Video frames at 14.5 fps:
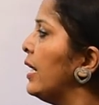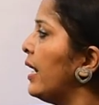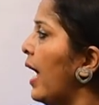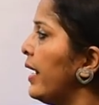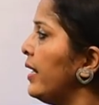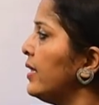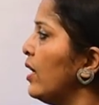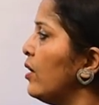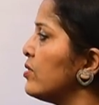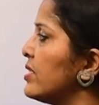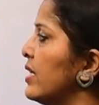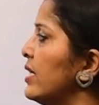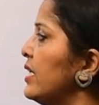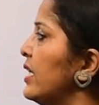
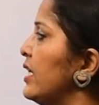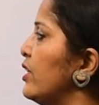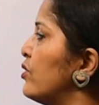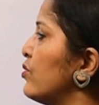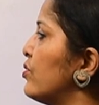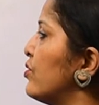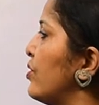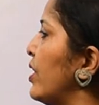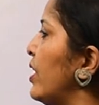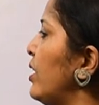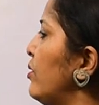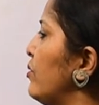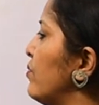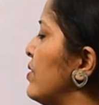9000 into
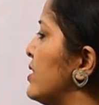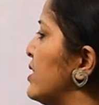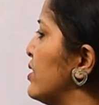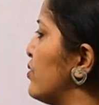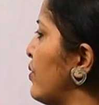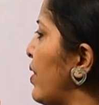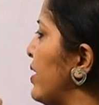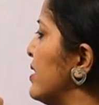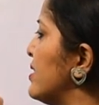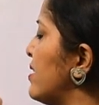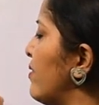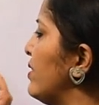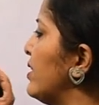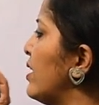3, which is
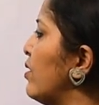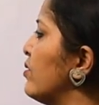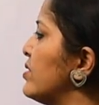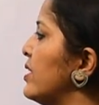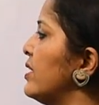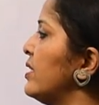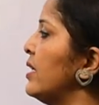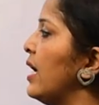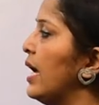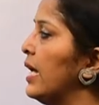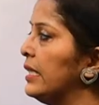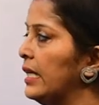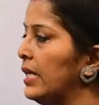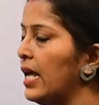27,000,
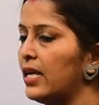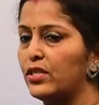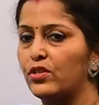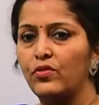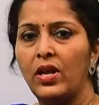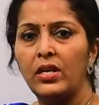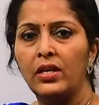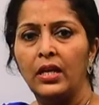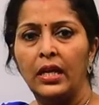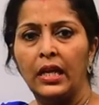and the last one,